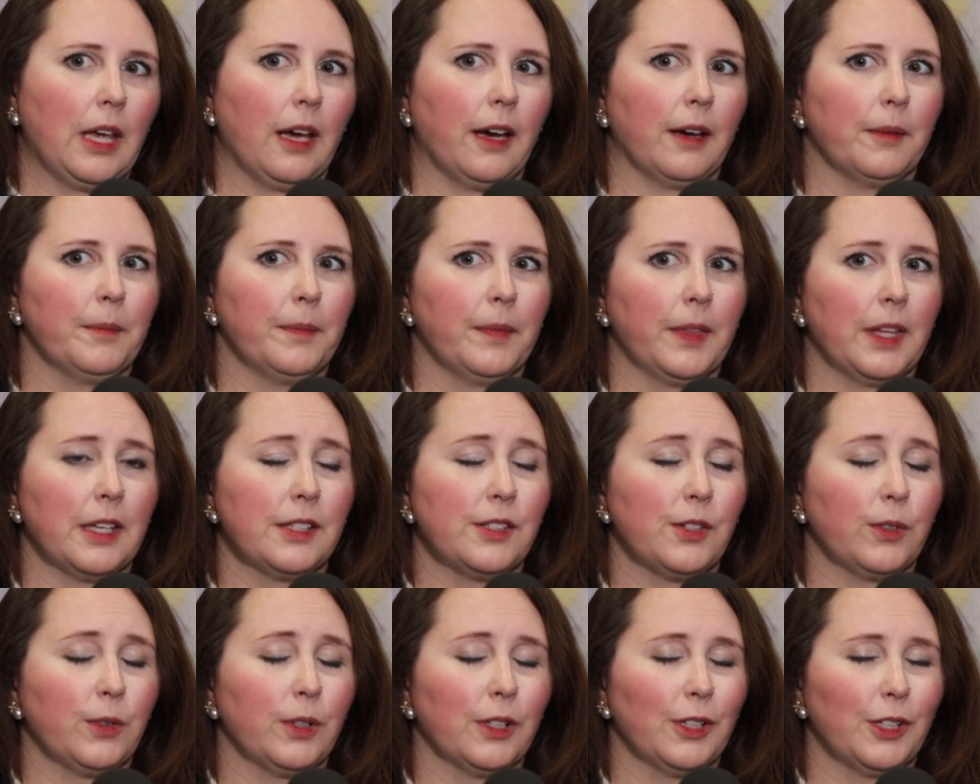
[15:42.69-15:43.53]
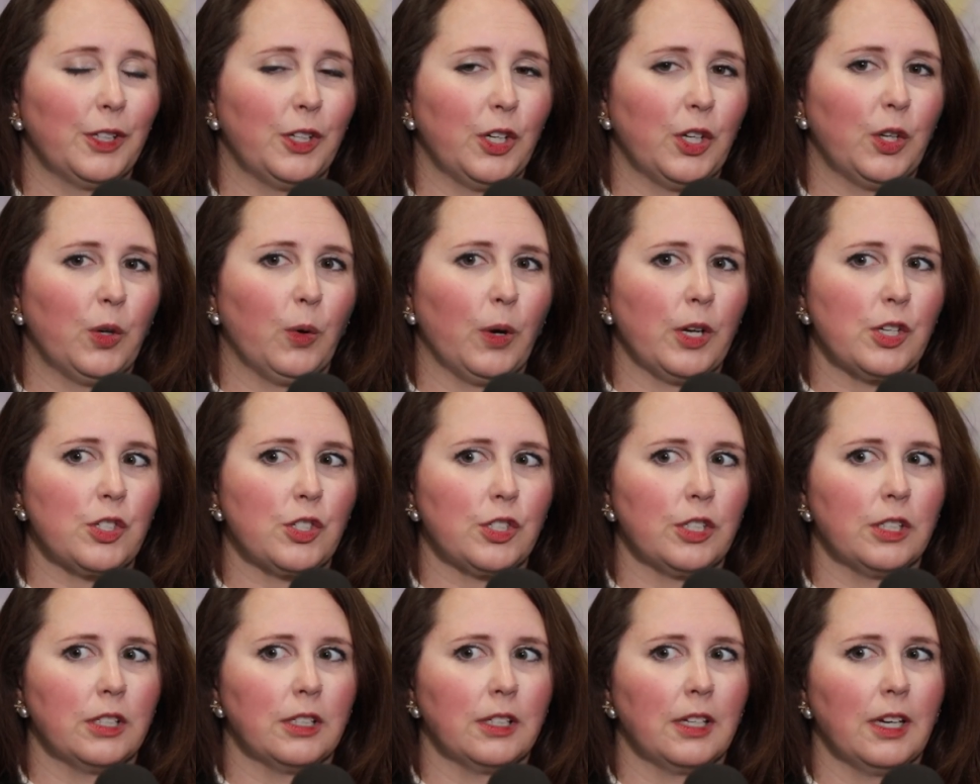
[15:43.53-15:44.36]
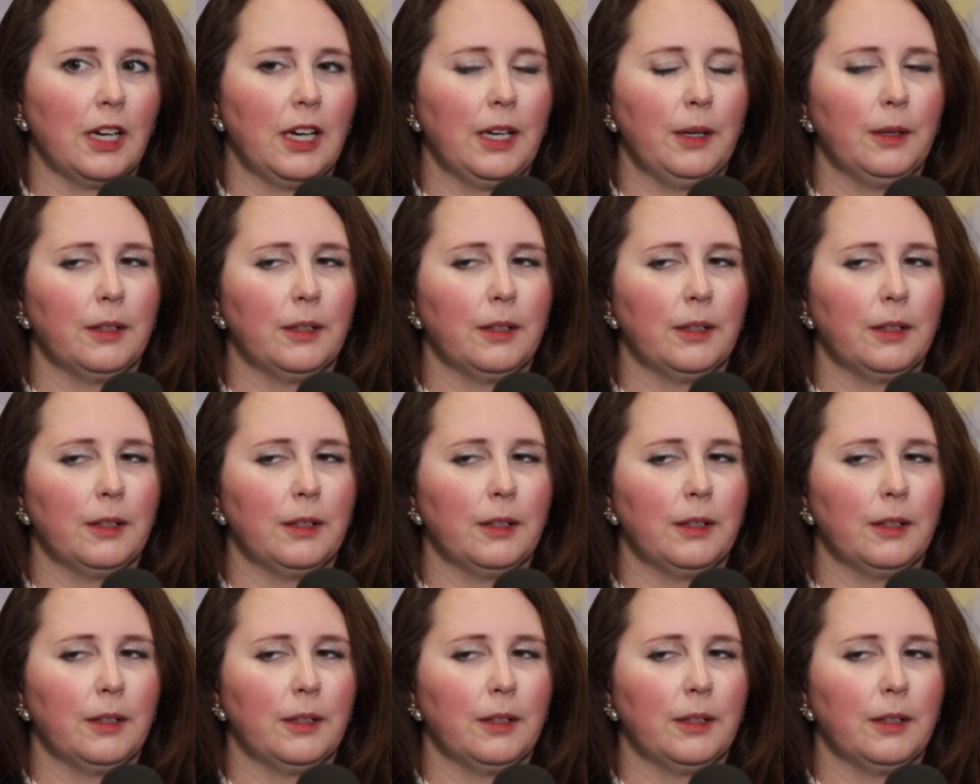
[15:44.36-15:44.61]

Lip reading: Yeah, that's a really good question.